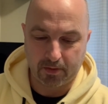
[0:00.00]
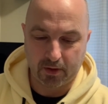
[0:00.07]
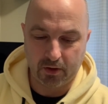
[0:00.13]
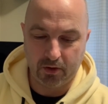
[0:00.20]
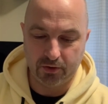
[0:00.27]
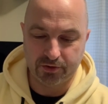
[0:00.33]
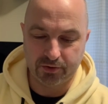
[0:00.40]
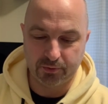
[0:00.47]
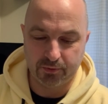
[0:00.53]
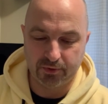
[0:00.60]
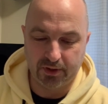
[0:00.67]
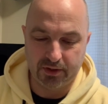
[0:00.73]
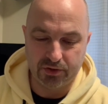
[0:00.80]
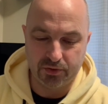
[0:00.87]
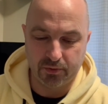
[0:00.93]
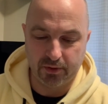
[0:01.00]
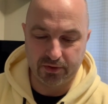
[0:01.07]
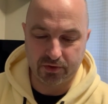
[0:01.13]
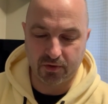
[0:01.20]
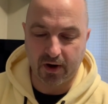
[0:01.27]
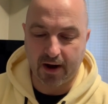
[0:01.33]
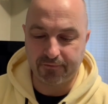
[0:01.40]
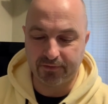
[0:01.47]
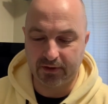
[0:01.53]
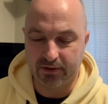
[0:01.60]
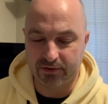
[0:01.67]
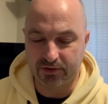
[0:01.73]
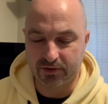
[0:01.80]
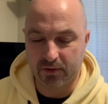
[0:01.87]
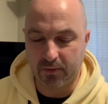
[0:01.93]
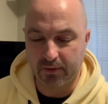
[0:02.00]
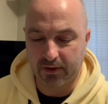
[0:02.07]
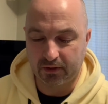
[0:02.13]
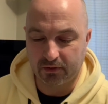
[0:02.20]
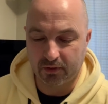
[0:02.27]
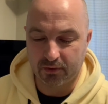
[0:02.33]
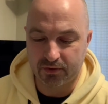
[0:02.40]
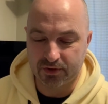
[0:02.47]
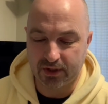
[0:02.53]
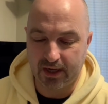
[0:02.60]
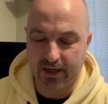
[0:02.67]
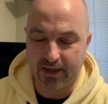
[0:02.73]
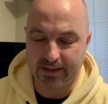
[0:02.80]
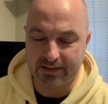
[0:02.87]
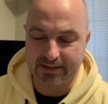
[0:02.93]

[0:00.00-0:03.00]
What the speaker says: also enjoys crafting and sewing and crocheting,